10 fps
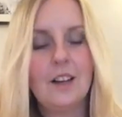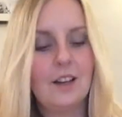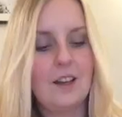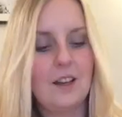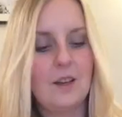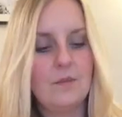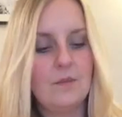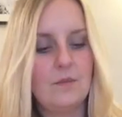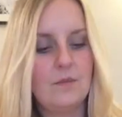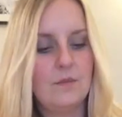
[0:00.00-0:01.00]

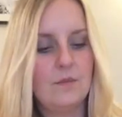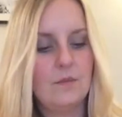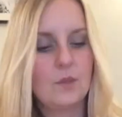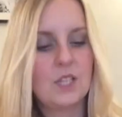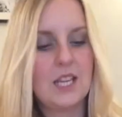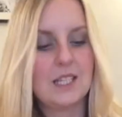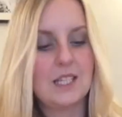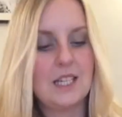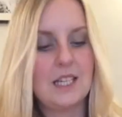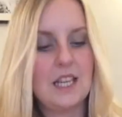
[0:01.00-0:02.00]
Um, wasn't
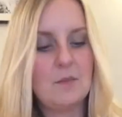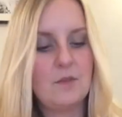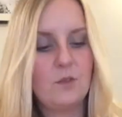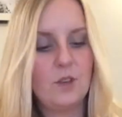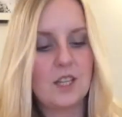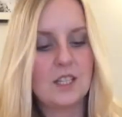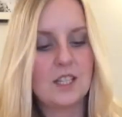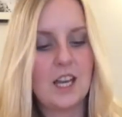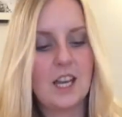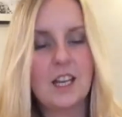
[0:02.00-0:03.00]
yesterday, day before
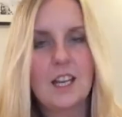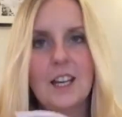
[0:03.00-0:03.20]
yesterday.